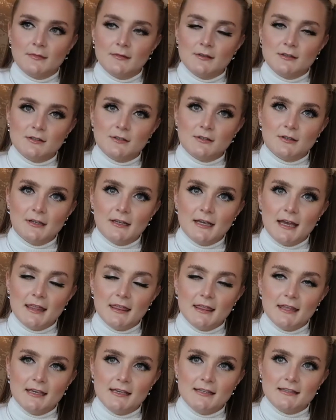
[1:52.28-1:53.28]
just gonna get
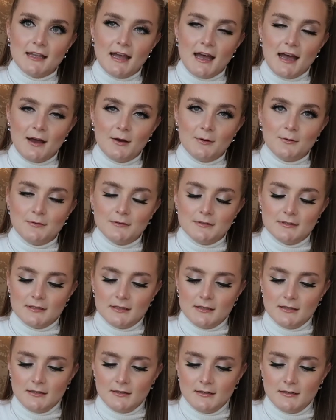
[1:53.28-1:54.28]
these out.
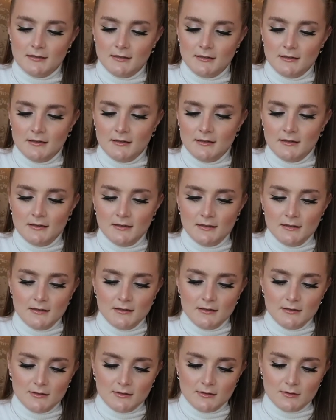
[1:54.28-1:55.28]

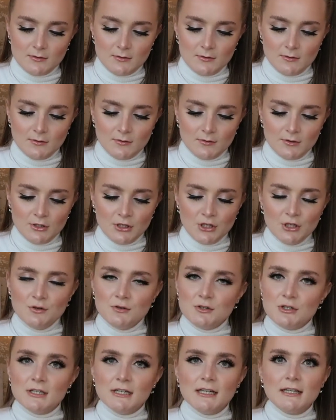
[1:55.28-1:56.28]
So
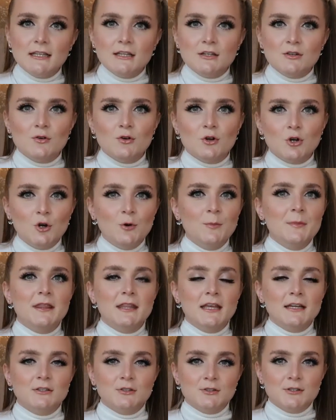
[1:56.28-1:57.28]
usually they don't come in
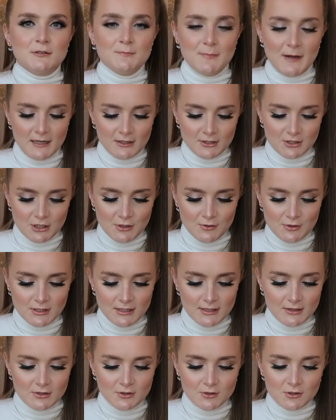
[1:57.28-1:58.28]
their dust bags,
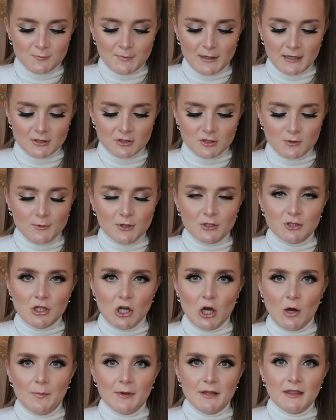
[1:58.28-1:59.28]
usually the dust bags come on
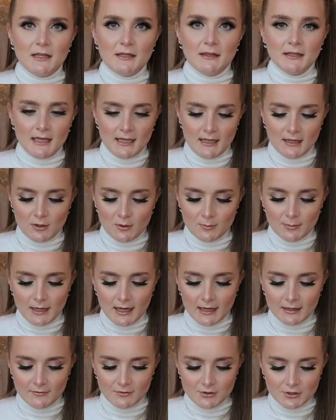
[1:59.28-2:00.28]
top and then they come
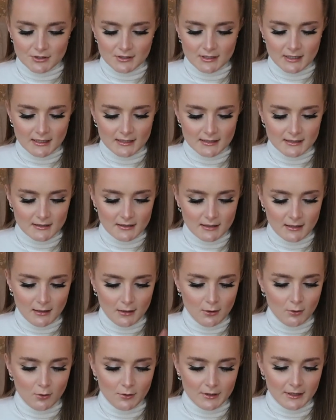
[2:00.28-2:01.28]
kind of just
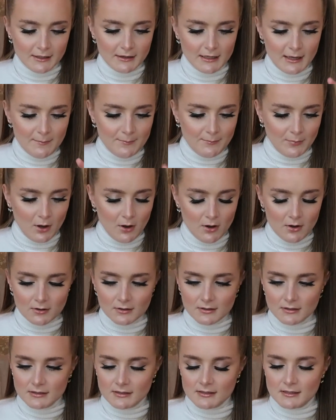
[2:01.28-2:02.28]
alone in their
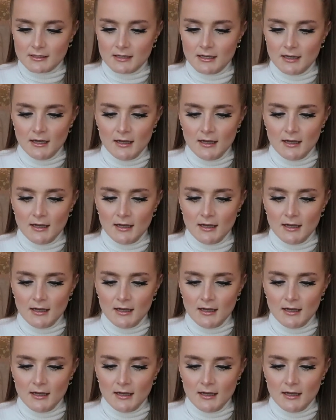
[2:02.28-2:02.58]
box.